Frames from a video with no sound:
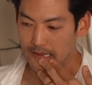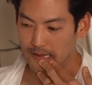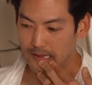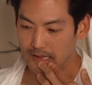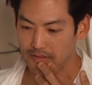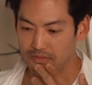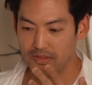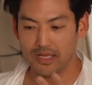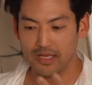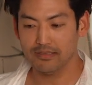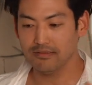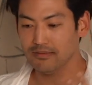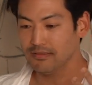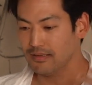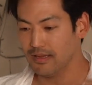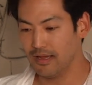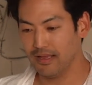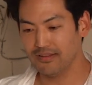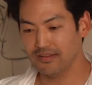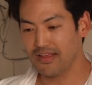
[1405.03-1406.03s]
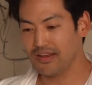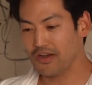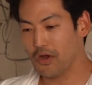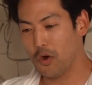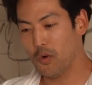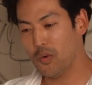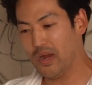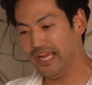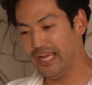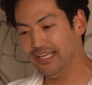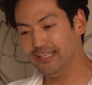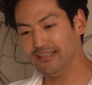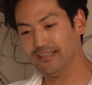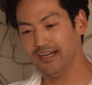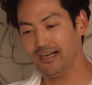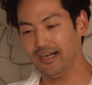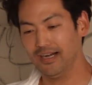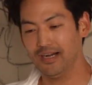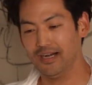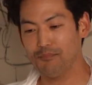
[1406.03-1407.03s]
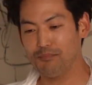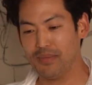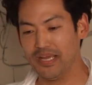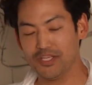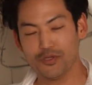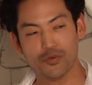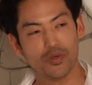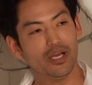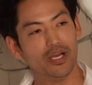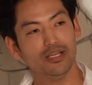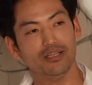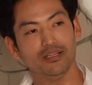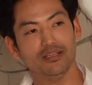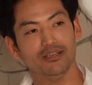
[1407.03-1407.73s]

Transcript: And then 08 Man United.